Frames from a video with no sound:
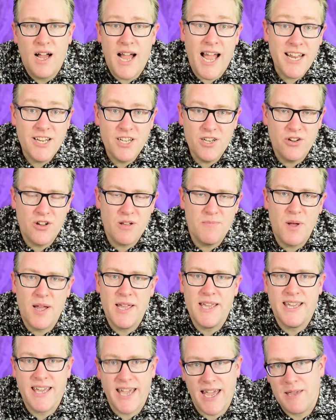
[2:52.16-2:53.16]
I had a look at
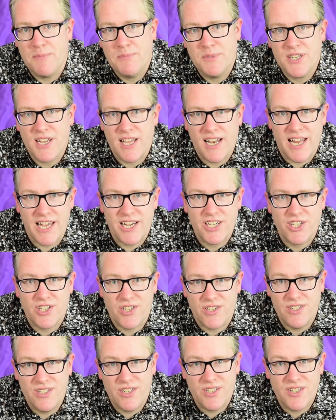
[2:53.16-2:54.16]
my games
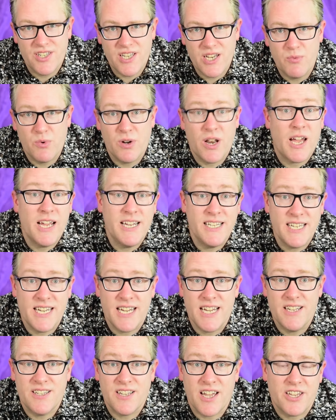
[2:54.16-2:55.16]
collection to see what
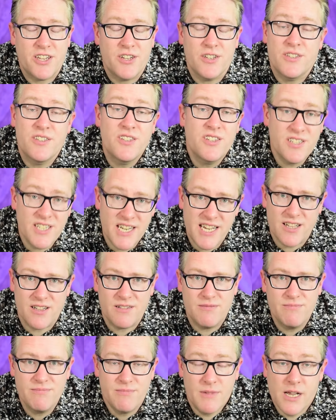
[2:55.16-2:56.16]
ideas I could
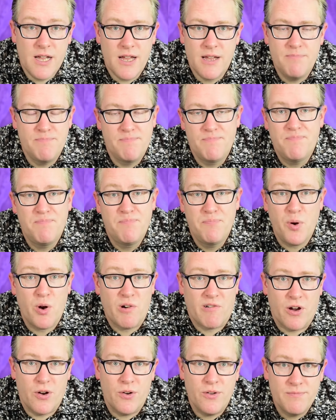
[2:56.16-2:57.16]
steal.
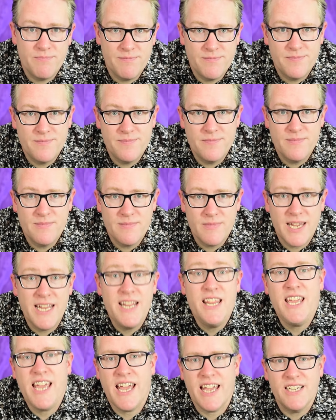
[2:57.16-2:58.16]
Borrow.
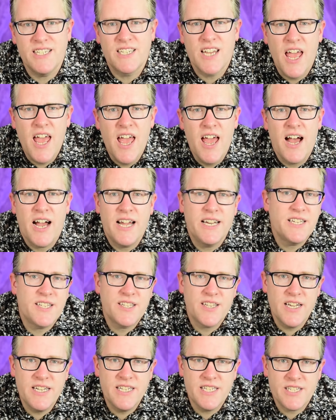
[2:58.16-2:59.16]
In the end, I
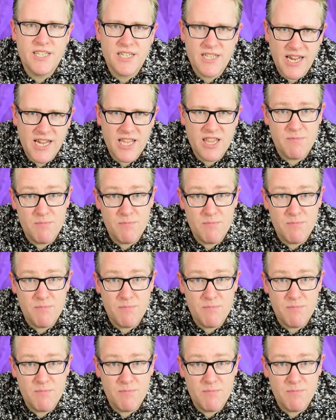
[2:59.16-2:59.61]
decided to take